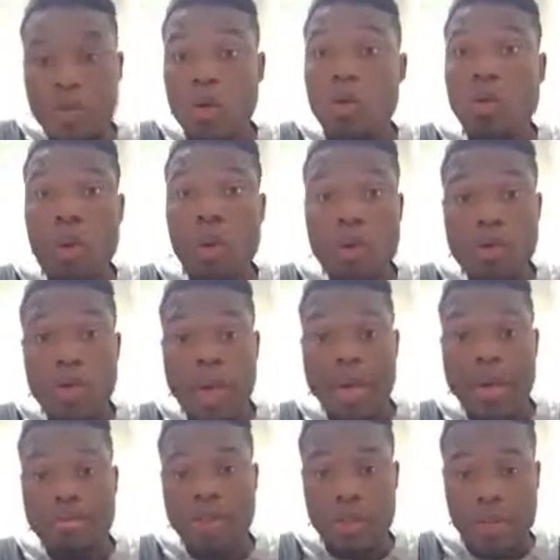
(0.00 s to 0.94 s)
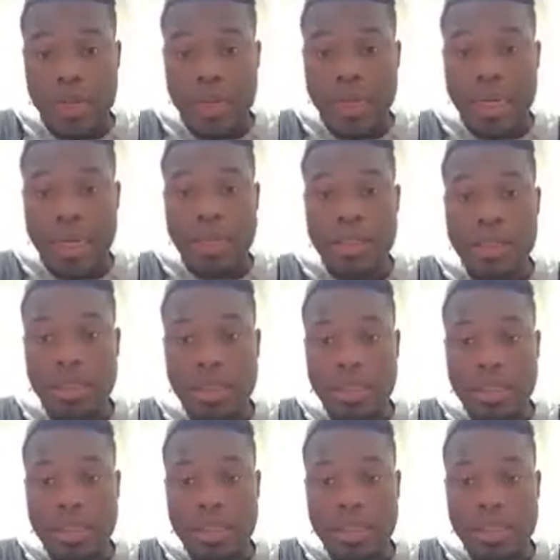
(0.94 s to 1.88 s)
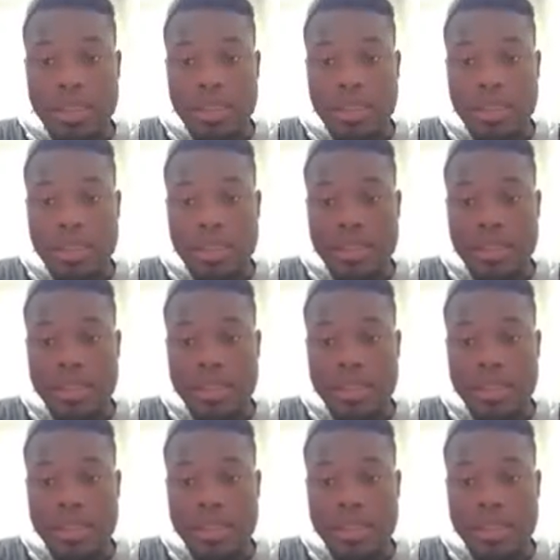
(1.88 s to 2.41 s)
one way of doing that is the